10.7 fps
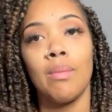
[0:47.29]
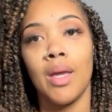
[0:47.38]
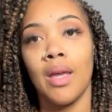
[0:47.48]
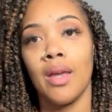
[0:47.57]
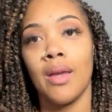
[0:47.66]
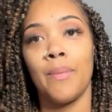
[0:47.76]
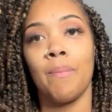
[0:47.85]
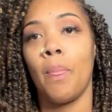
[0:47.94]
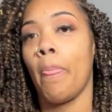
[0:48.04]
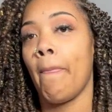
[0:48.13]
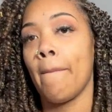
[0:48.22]
And
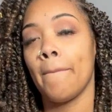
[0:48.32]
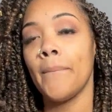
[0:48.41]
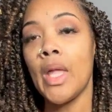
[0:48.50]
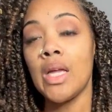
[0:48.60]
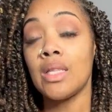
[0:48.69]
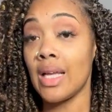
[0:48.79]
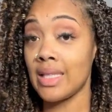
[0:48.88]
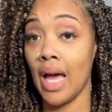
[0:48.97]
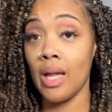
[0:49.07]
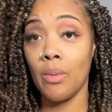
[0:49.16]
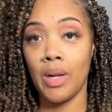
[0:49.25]
that's
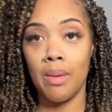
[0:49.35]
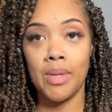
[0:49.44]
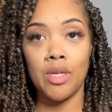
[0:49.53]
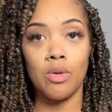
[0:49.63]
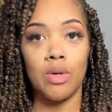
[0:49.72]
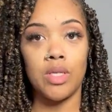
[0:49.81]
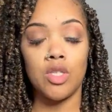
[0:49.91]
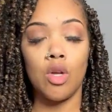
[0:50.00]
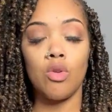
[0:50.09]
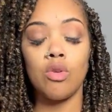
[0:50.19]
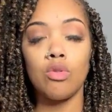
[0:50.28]
kind of what I've been doing.
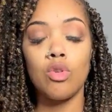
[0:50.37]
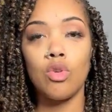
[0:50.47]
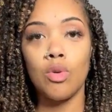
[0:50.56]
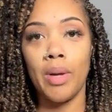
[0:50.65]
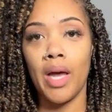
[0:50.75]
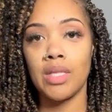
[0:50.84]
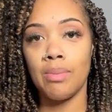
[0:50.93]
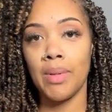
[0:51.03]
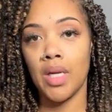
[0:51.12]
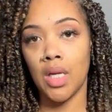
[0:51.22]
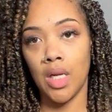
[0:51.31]
So YouTube has
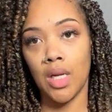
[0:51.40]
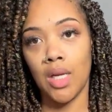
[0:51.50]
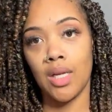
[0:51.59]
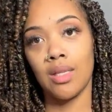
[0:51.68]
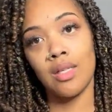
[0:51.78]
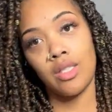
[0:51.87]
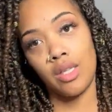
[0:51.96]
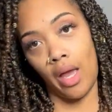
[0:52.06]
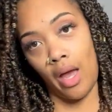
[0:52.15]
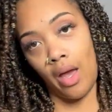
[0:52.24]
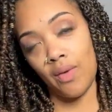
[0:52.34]
been getting the
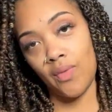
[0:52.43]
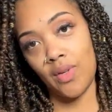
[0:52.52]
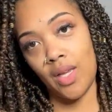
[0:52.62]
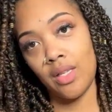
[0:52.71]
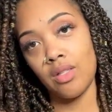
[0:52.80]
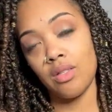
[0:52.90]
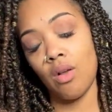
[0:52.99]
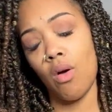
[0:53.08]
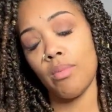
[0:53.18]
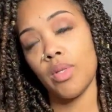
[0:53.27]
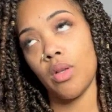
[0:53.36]
shaft. And so
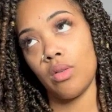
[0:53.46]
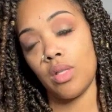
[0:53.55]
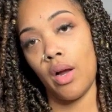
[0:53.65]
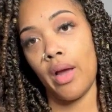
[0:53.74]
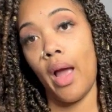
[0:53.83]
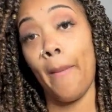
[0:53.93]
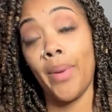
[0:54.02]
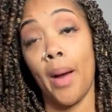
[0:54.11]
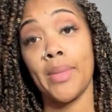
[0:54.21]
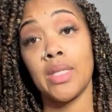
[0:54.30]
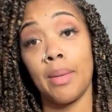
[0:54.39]
I'm so sorry. I
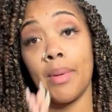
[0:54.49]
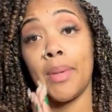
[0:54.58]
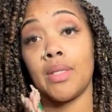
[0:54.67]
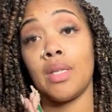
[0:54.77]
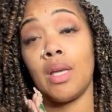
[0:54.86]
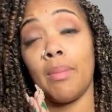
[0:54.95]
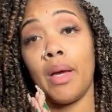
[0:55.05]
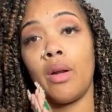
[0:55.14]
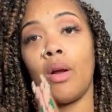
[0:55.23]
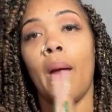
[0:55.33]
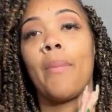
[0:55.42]
promise I'm about to get
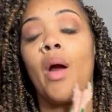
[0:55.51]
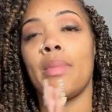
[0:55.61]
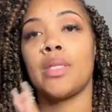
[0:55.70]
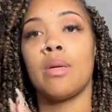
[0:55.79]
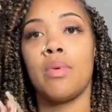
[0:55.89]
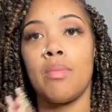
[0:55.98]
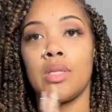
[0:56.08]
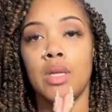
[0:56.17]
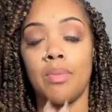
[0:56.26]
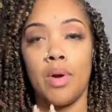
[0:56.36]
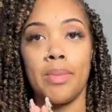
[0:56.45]
better. I promise, I promise,
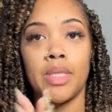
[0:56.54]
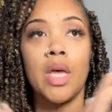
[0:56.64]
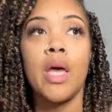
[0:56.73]
I promise.